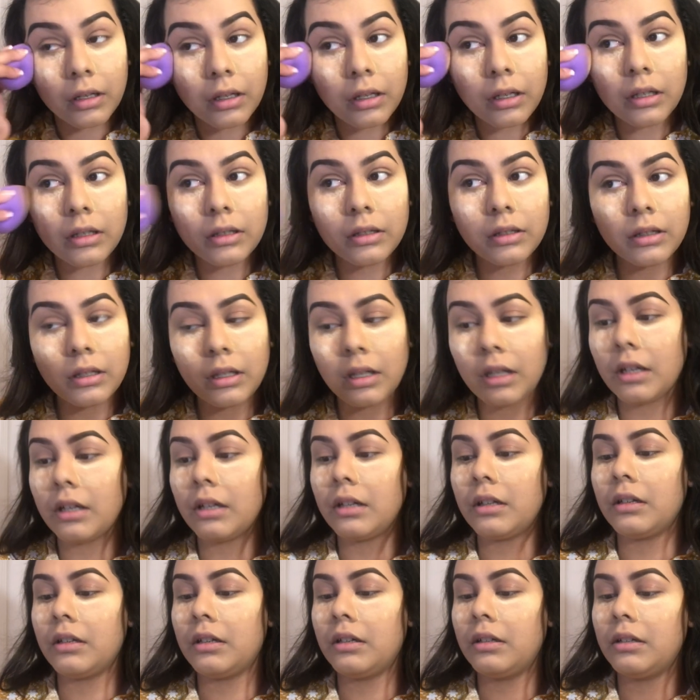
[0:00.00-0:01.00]
and
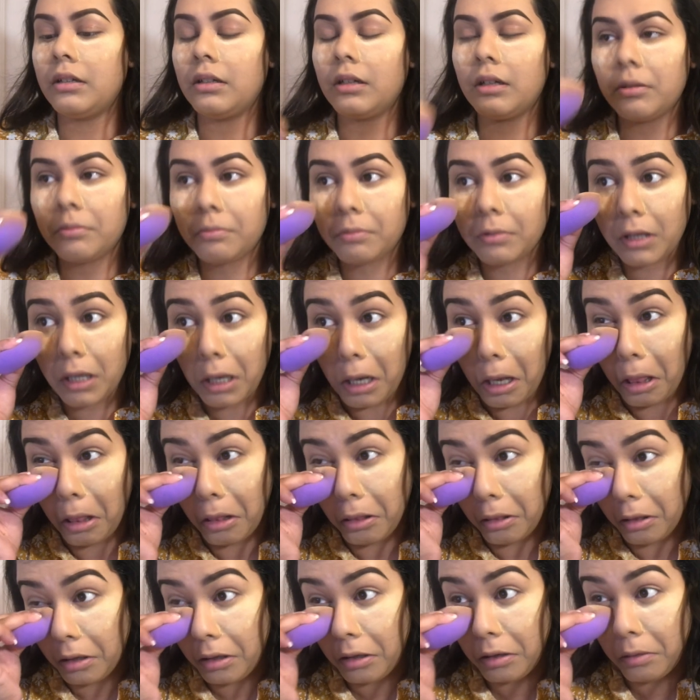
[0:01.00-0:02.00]
then apply a
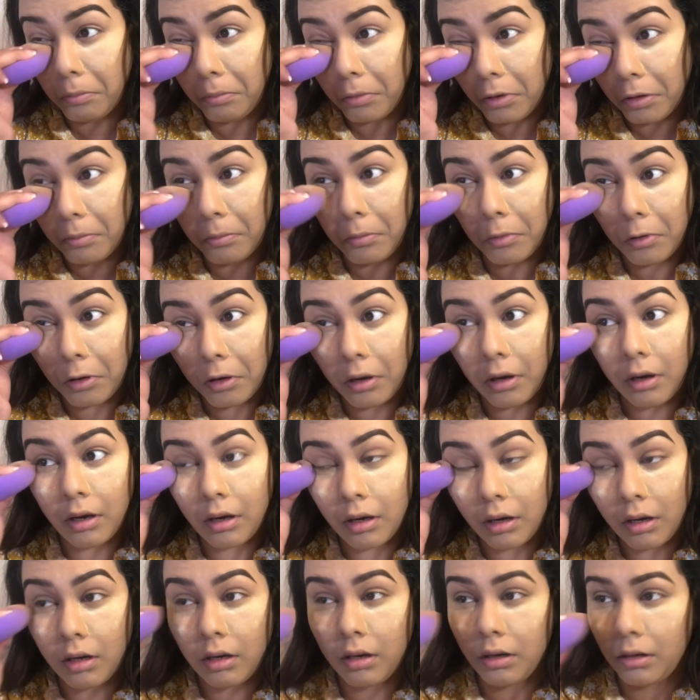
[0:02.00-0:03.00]
little bit more
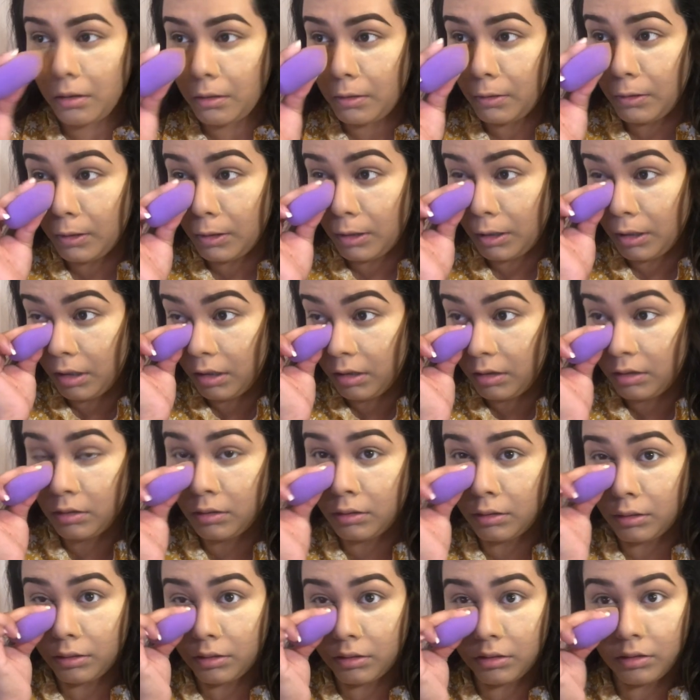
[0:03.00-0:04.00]

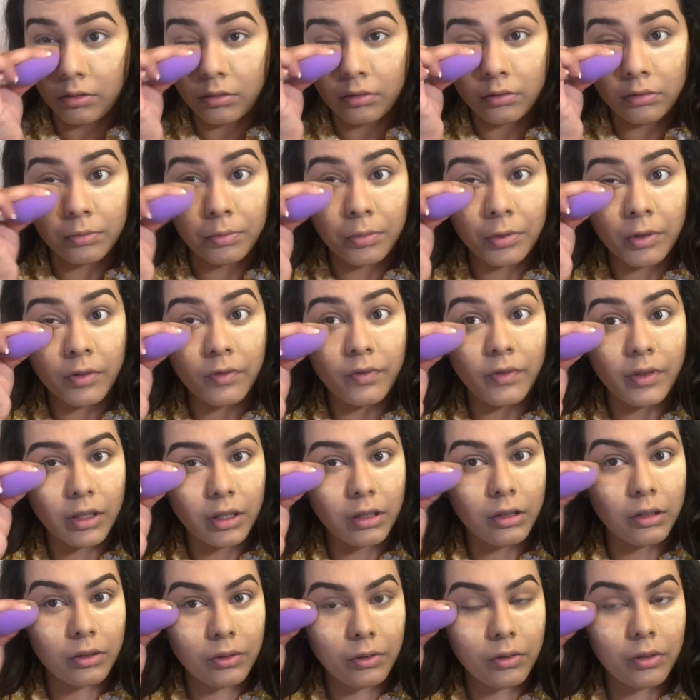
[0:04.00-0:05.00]
just to
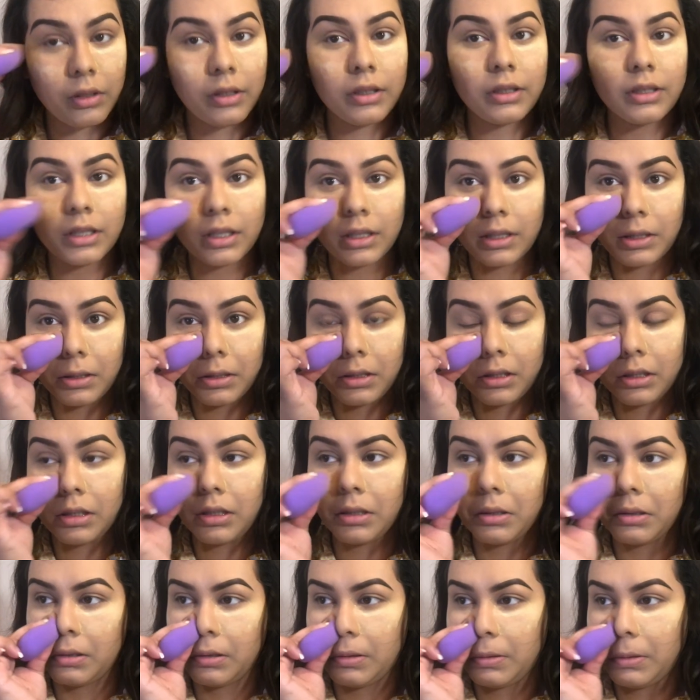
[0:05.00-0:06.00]
prevent creases.